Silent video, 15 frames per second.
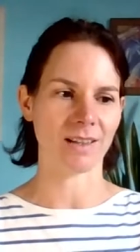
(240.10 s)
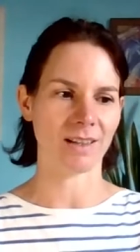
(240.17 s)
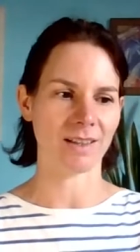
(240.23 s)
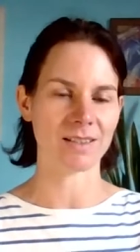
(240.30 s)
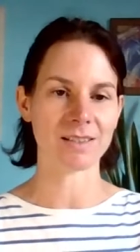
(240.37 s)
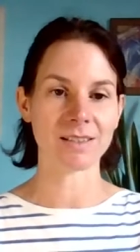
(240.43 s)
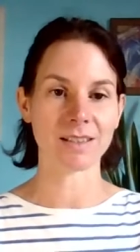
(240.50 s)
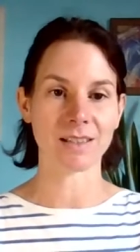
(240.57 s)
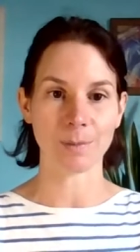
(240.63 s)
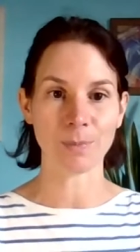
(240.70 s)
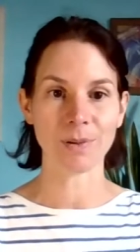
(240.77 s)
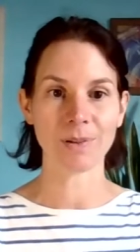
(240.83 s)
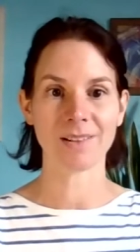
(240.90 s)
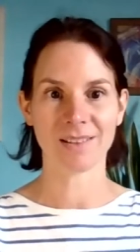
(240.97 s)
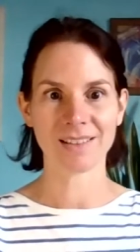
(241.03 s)
I
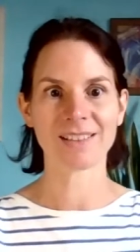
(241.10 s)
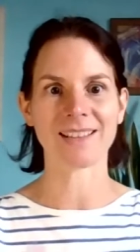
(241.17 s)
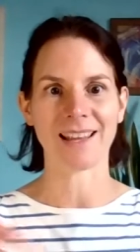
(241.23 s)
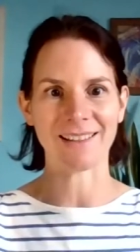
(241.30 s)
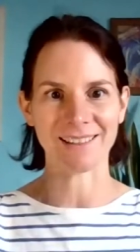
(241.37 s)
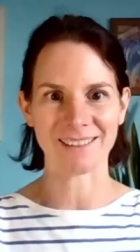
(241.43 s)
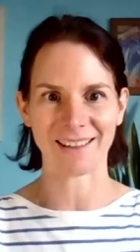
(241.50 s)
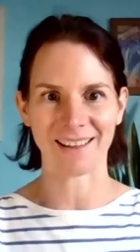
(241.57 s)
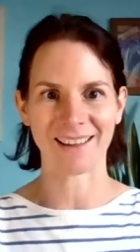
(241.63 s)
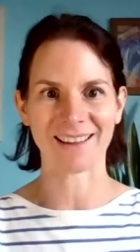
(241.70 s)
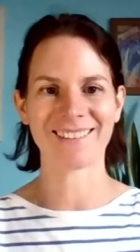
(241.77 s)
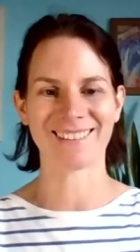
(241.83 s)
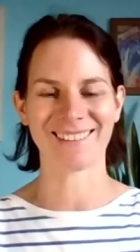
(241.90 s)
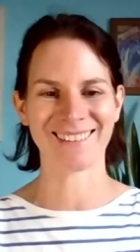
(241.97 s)
skip sensing,